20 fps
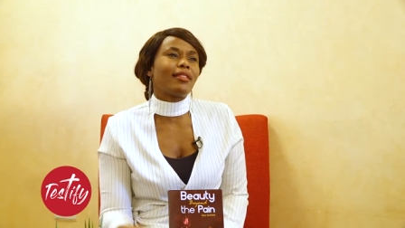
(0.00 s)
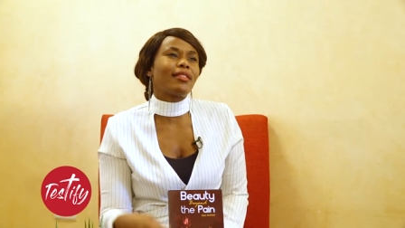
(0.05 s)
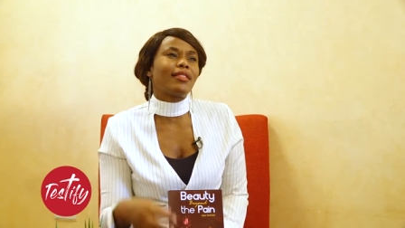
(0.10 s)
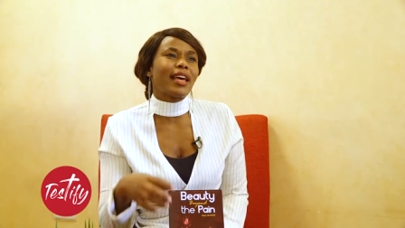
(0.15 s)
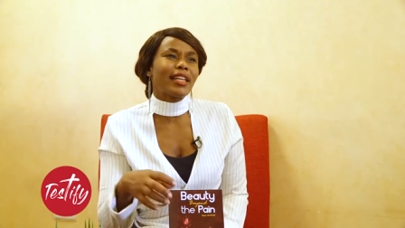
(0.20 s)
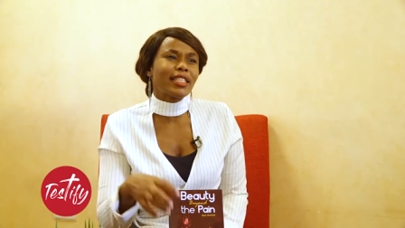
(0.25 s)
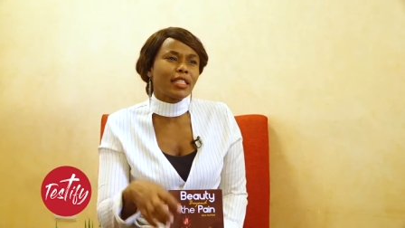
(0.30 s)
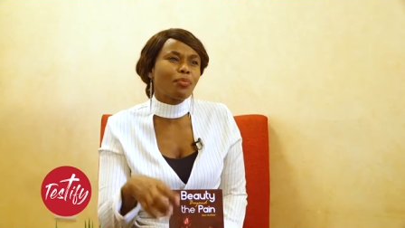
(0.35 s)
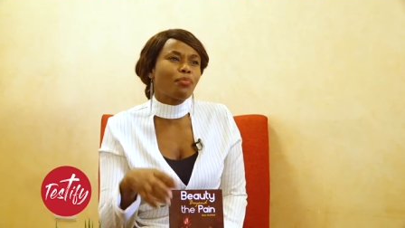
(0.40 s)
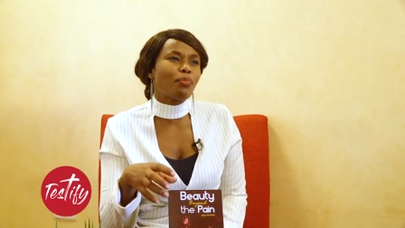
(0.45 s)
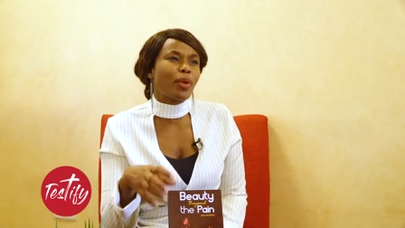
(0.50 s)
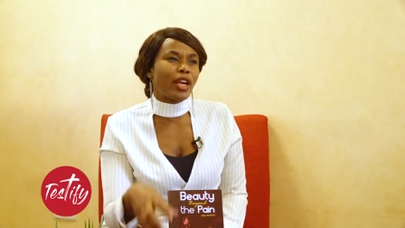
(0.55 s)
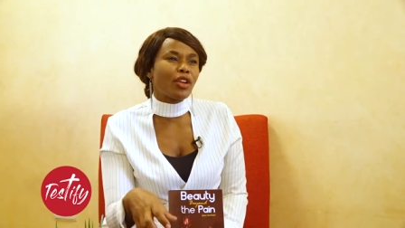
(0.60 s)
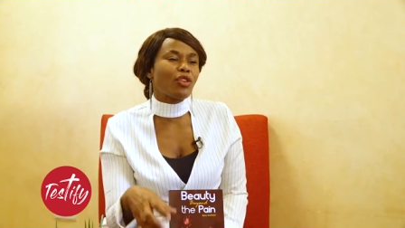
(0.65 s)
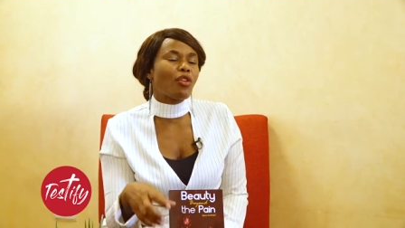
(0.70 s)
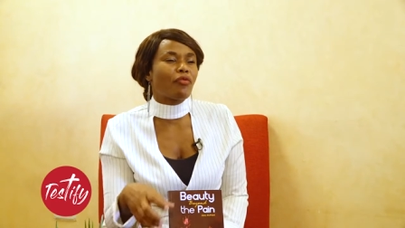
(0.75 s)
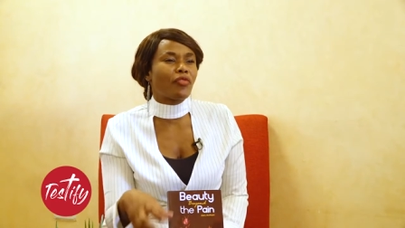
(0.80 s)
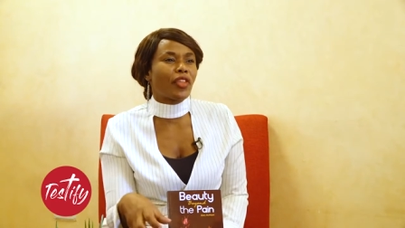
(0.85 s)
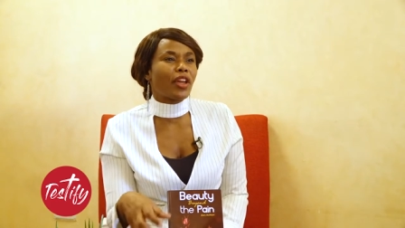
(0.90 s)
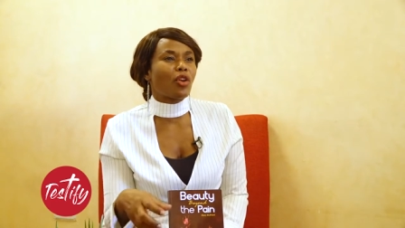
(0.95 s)
that
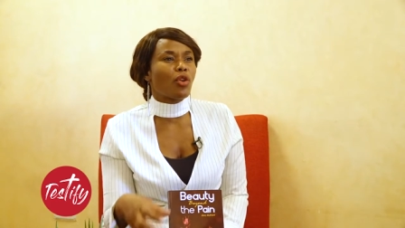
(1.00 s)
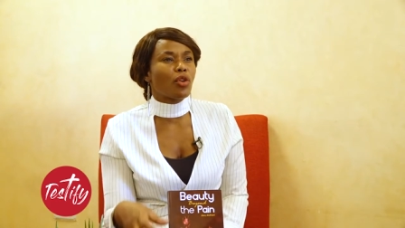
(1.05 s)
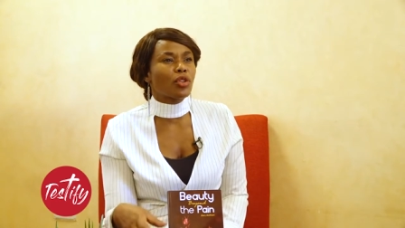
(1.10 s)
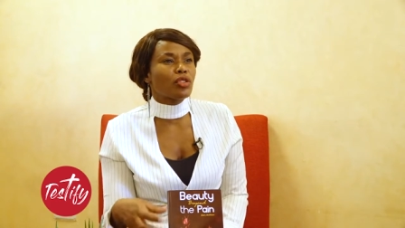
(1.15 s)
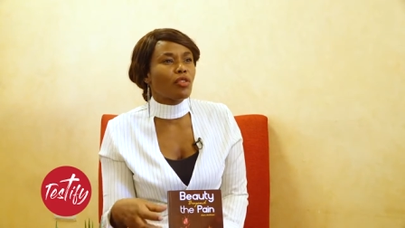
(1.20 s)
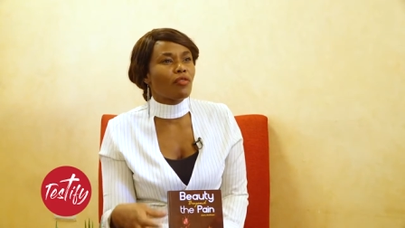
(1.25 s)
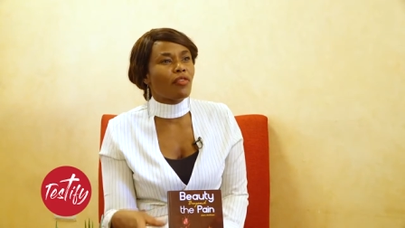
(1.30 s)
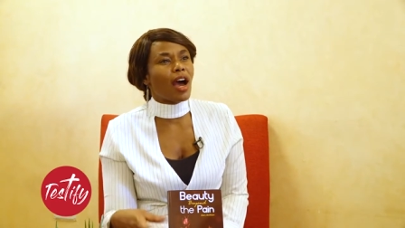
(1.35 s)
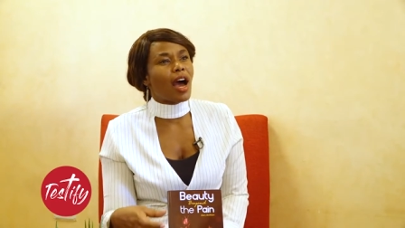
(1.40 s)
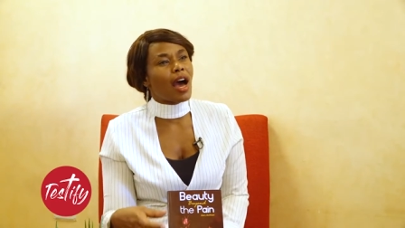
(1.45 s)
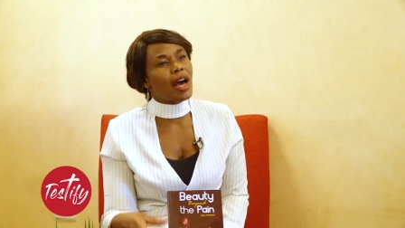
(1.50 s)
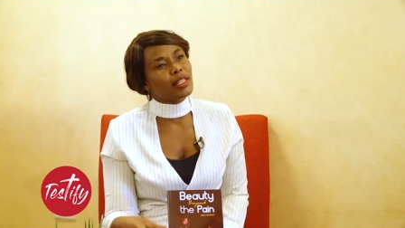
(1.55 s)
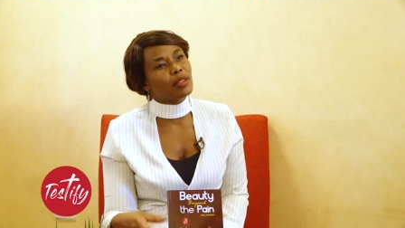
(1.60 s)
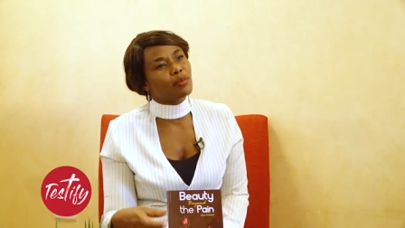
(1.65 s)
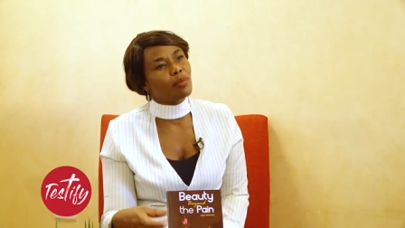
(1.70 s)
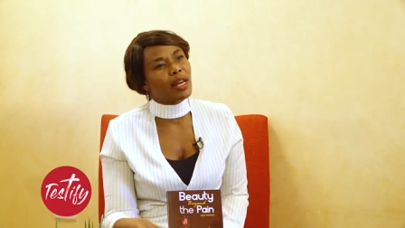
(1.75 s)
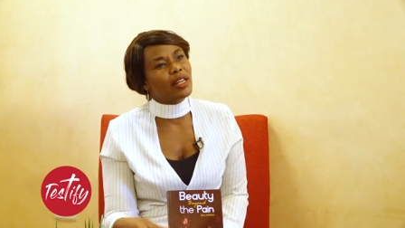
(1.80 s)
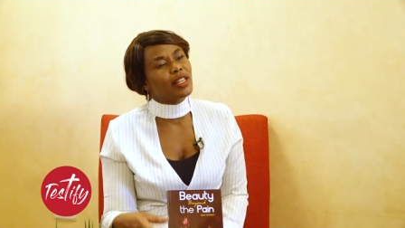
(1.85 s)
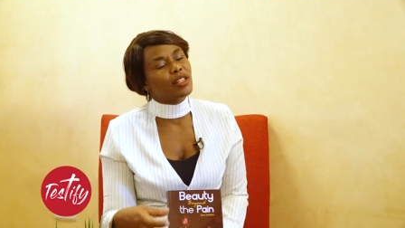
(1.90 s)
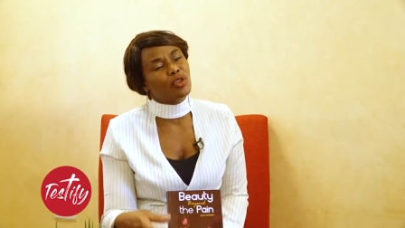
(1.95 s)
pain of the loss of a
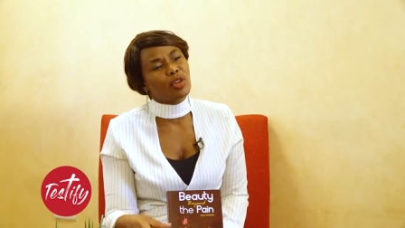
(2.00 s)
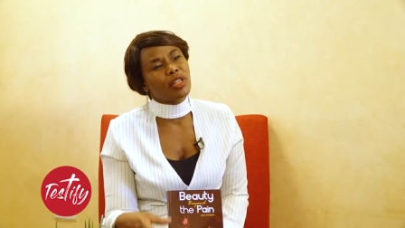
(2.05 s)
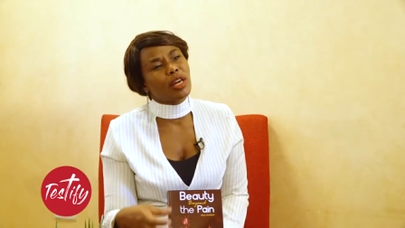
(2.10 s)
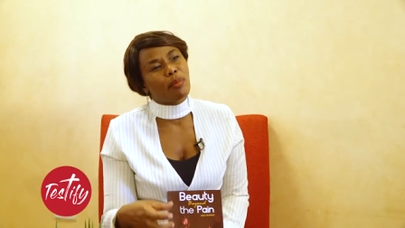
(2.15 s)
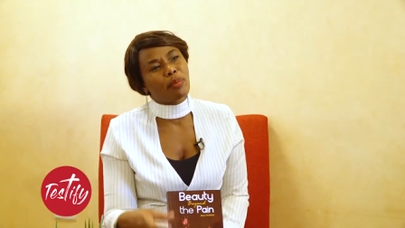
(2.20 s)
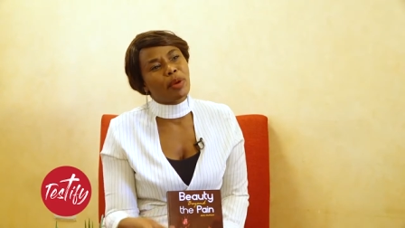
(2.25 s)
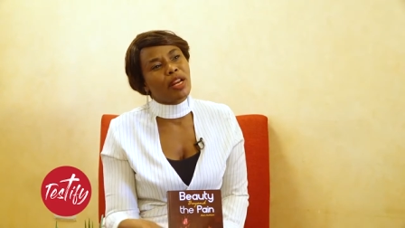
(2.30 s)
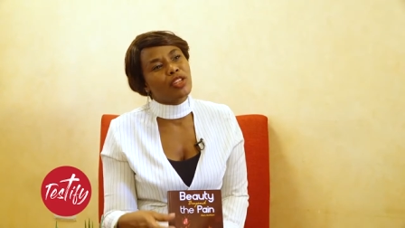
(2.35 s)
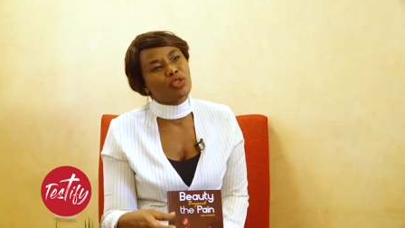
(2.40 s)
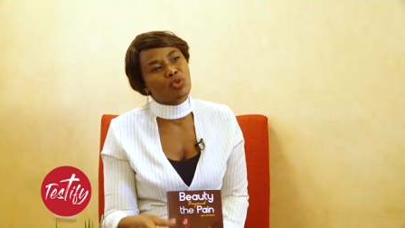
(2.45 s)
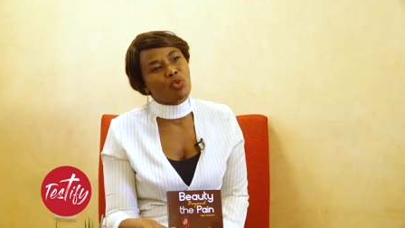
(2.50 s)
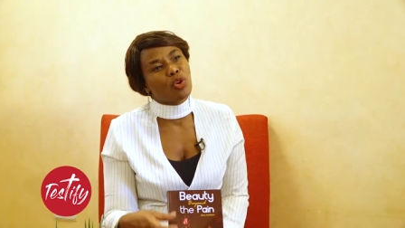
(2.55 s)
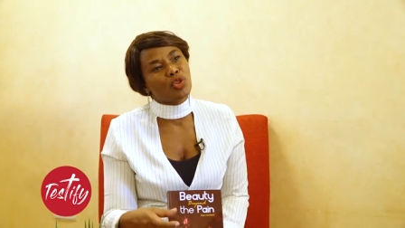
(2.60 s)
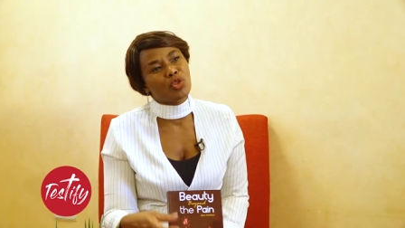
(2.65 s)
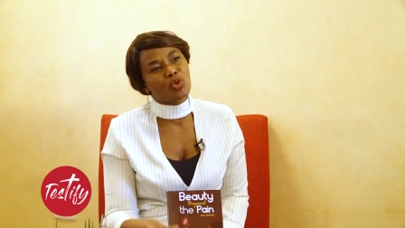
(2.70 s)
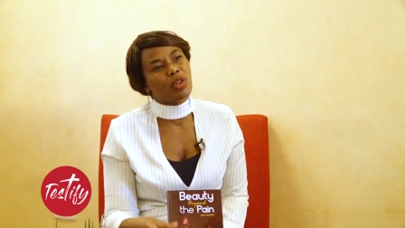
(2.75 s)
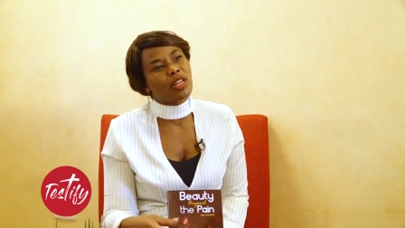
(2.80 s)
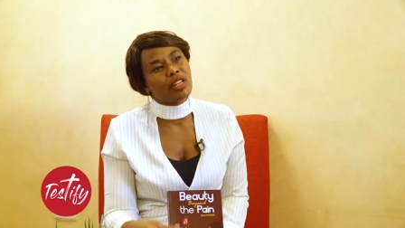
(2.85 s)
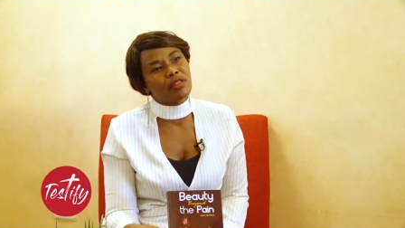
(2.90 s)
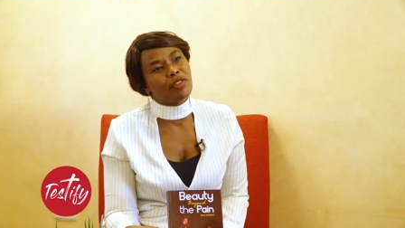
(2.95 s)
husband is not a place you
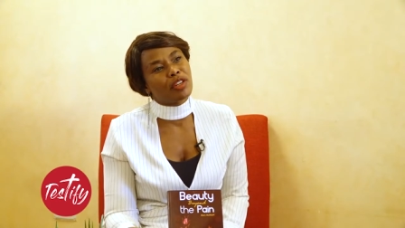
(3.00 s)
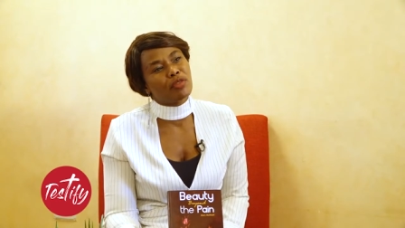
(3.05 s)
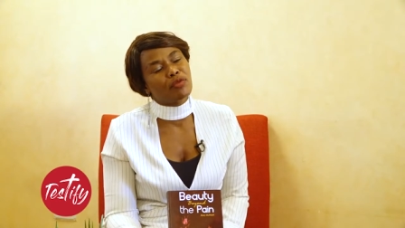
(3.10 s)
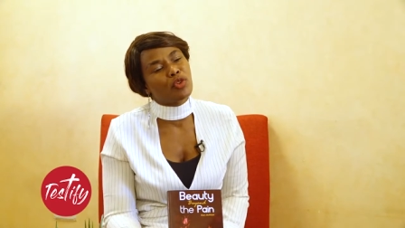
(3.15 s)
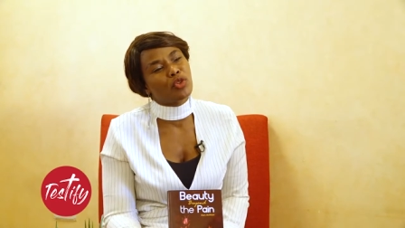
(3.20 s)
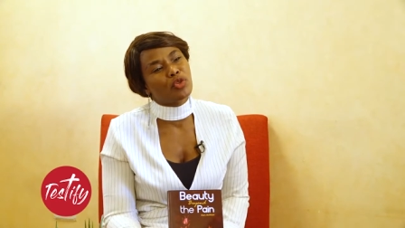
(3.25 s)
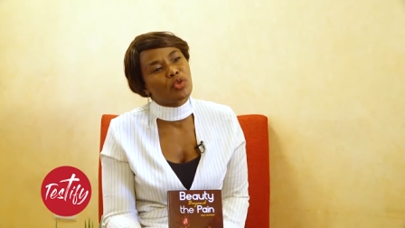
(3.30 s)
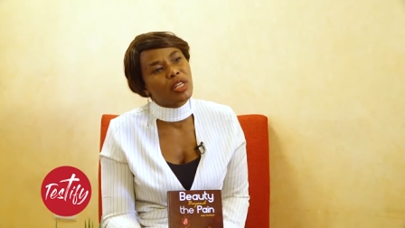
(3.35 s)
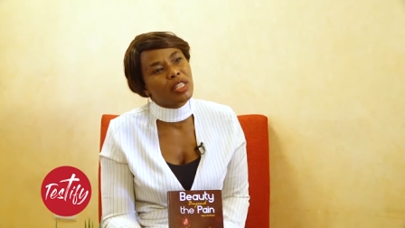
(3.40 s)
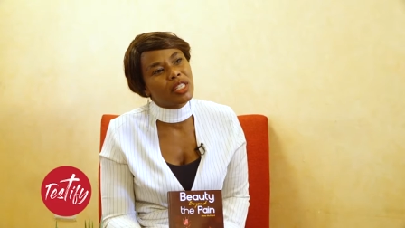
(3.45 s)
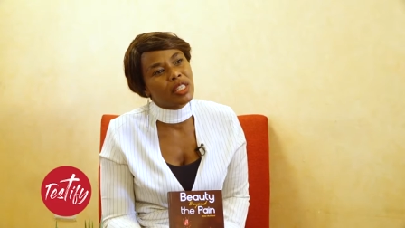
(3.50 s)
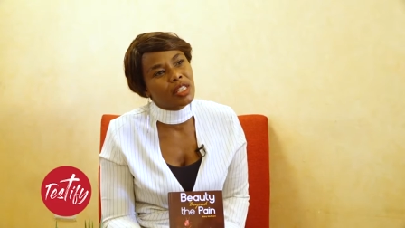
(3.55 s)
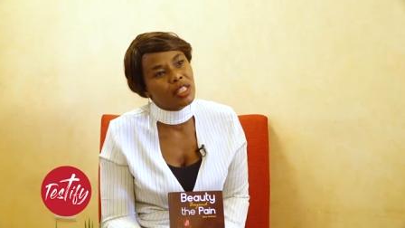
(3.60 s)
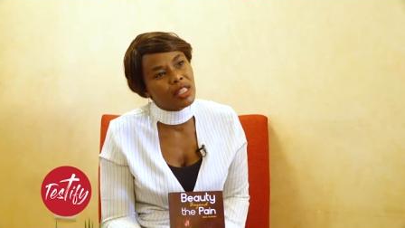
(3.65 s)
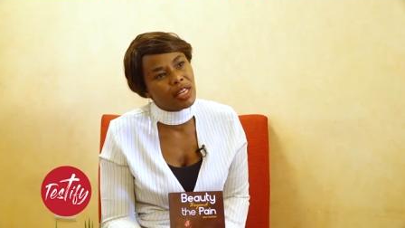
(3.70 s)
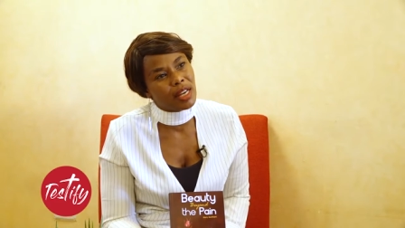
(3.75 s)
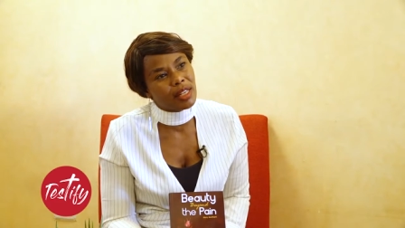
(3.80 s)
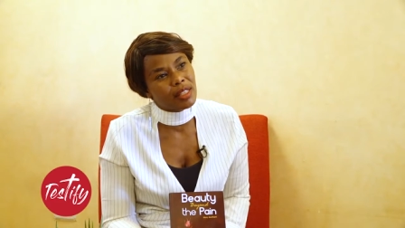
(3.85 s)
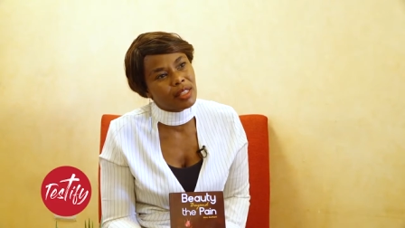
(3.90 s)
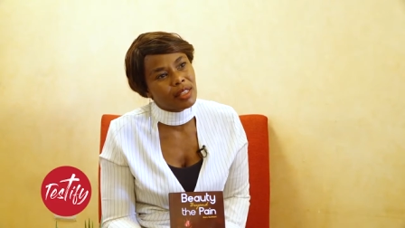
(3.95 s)
want to live in for 20
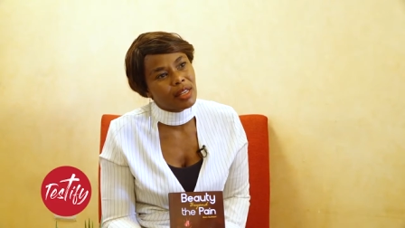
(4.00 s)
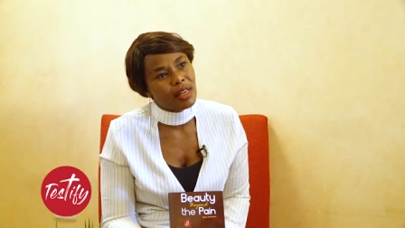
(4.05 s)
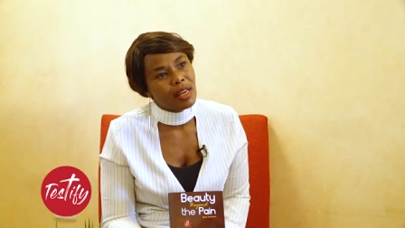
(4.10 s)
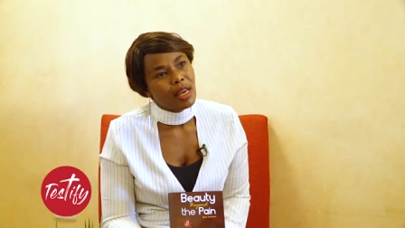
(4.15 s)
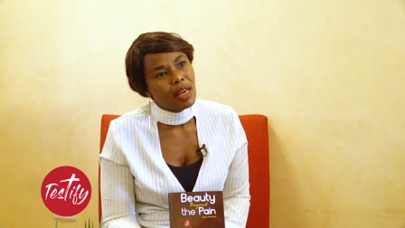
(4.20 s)
years.